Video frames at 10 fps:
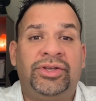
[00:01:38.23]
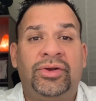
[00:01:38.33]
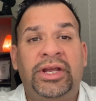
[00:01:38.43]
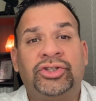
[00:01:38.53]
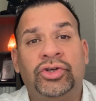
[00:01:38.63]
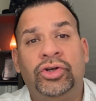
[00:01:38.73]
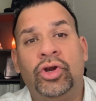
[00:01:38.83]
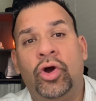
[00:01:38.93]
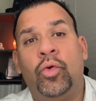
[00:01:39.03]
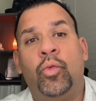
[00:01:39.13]
you need to
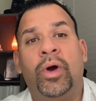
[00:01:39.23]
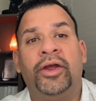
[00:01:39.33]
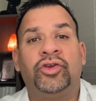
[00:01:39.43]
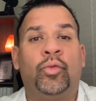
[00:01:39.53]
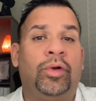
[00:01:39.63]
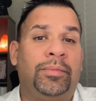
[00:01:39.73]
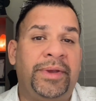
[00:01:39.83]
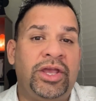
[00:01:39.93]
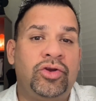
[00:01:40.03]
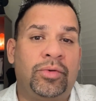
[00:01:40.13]
know what will
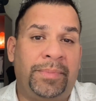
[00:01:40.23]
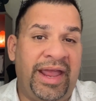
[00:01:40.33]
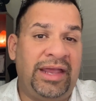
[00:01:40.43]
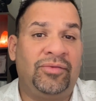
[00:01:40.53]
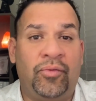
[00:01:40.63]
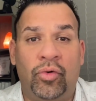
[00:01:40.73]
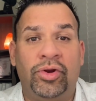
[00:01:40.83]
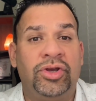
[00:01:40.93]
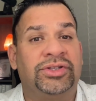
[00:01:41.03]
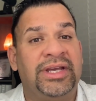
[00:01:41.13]
be your paying for
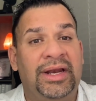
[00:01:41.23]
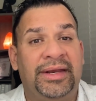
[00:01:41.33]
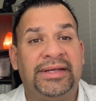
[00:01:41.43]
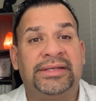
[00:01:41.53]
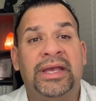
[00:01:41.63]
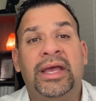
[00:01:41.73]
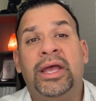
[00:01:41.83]
utilities.